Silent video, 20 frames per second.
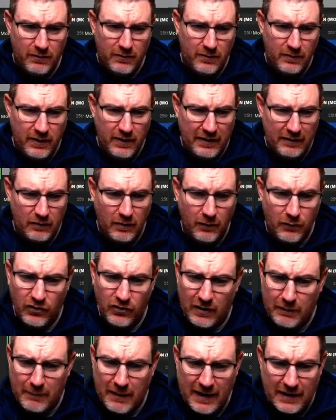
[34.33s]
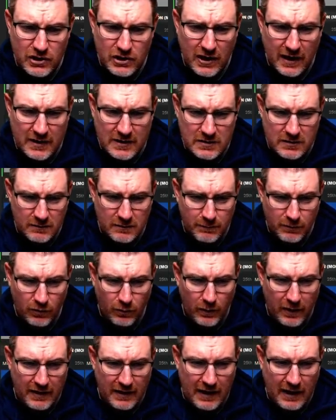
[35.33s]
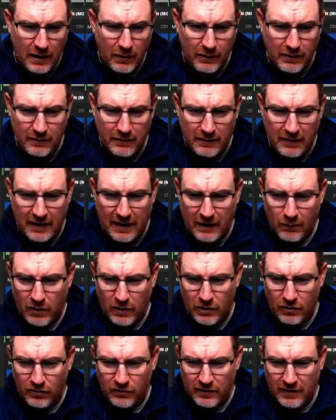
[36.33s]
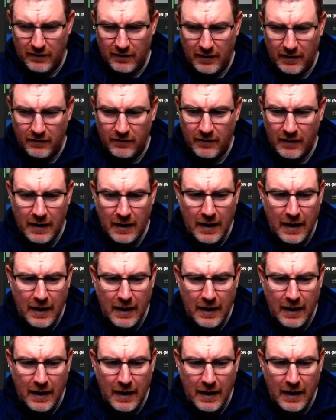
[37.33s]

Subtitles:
things obviously may change between now and when you see this.